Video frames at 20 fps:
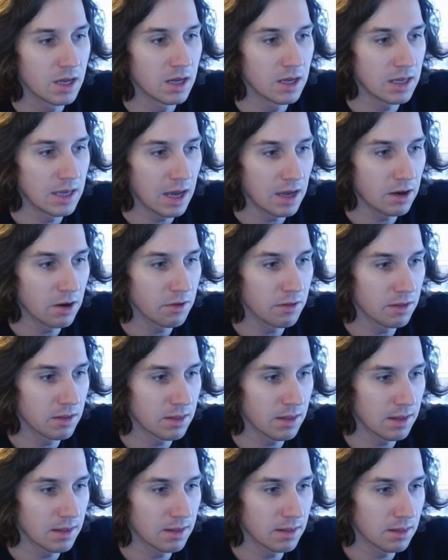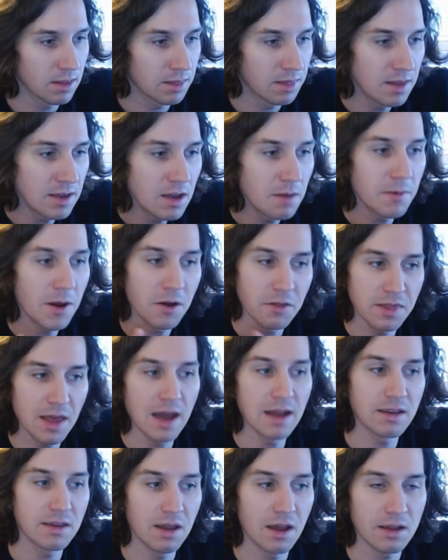Yeah, no, the thing about
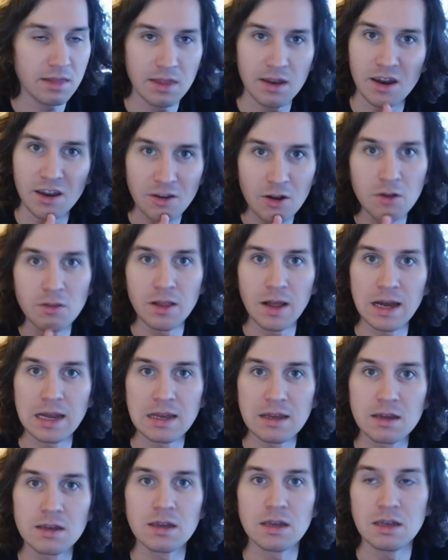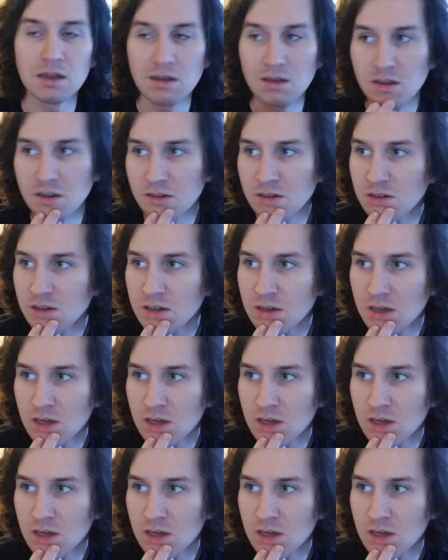that deck that I don't like is